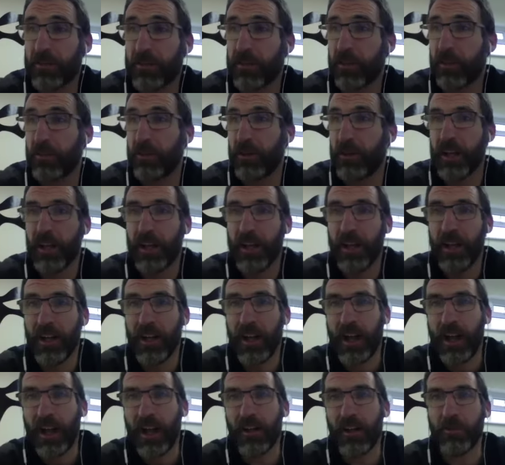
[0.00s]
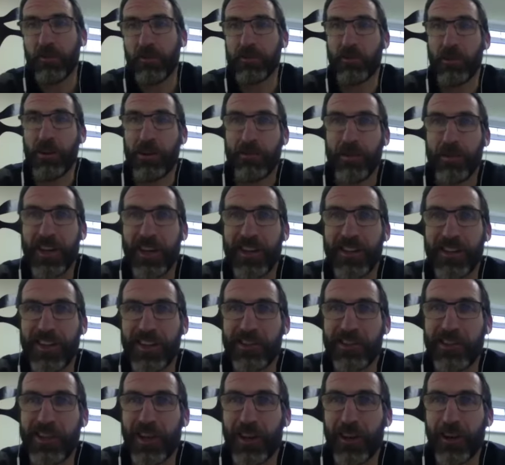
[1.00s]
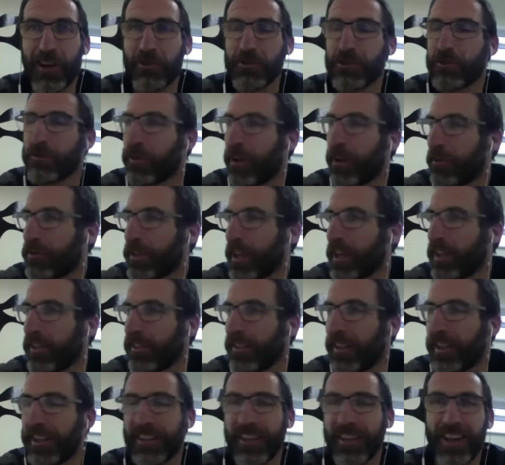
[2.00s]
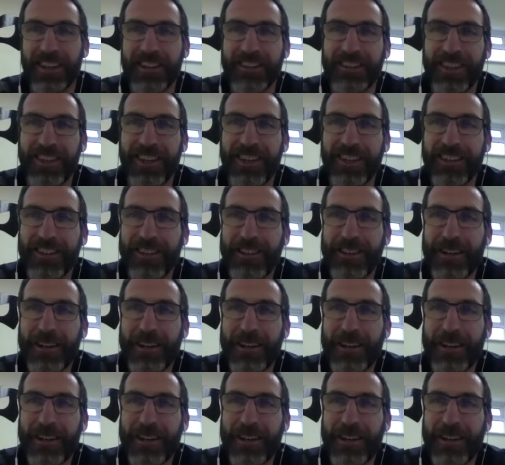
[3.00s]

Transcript: So I always wanted to be a conditioning coach when I was 18, 19.